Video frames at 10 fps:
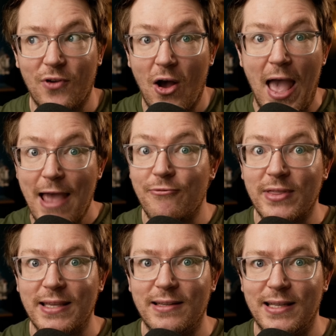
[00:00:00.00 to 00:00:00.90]
you've got
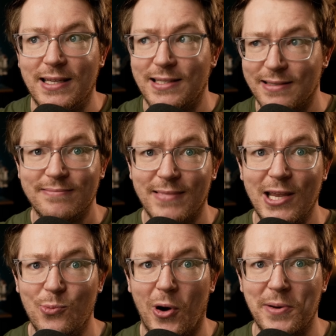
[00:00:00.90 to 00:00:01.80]
everything you need
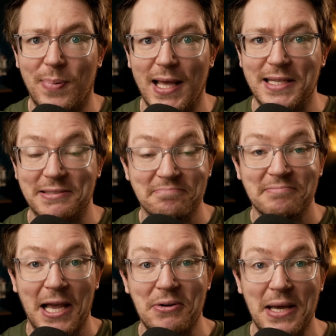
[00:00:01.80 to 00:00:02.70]
in one place.
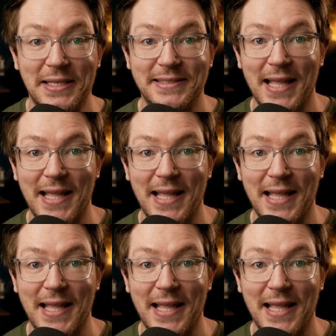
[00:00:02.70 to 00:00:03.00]
How handy